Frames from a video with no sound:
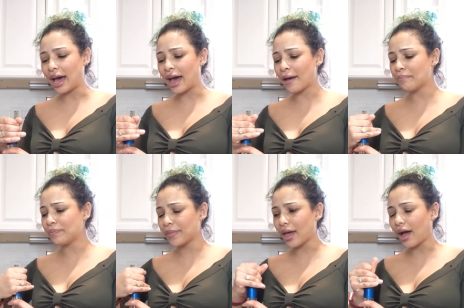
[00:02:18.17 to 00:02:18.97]
Um,
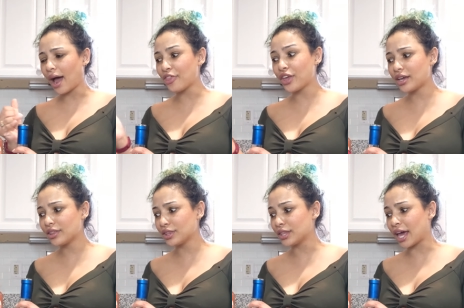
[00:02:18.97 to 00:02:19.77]
I
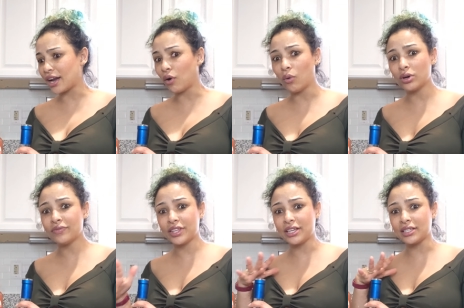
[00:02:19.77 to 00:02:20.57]
think that all
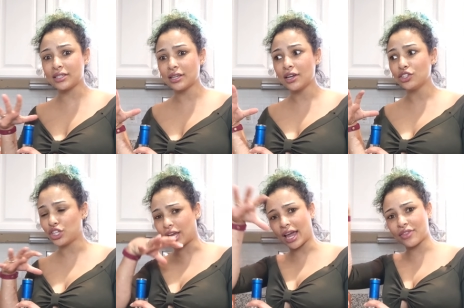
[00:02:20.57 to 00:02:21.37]
of these
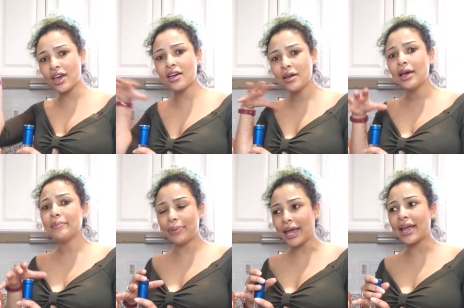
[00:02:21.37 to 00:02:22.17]
together
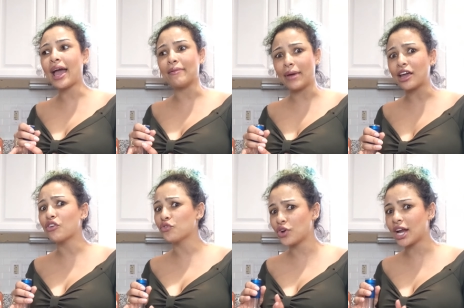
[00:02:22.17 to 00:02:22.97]
play and make
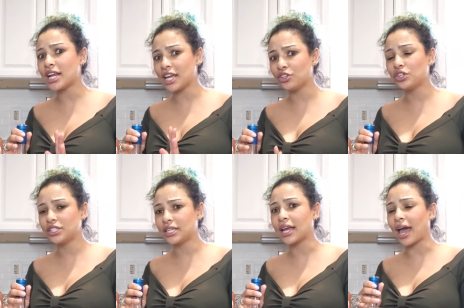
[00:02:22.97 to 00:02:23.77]
a really
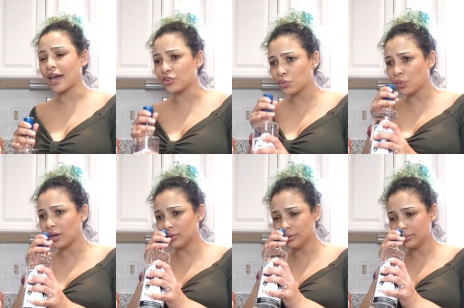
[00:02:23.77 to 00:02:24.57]
interesting and
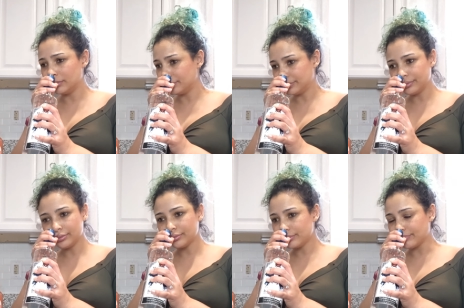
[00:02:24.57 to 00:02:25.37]
well
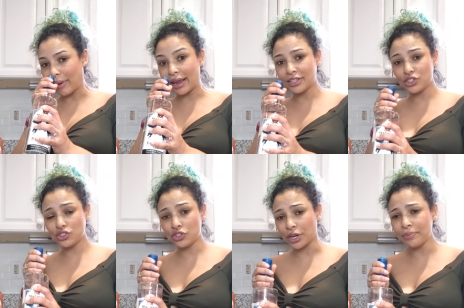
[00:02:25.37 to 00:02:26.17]

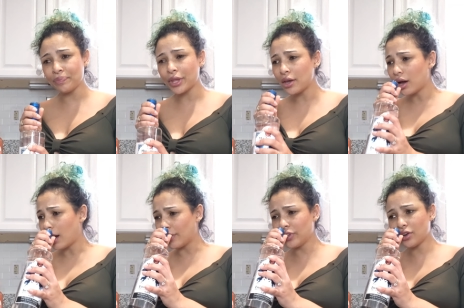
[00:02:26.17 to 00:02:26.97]
balanced gin.
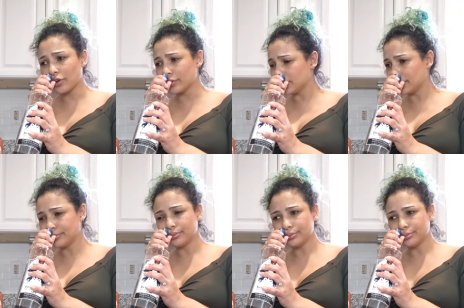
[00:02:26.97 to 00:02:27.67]
On the nose,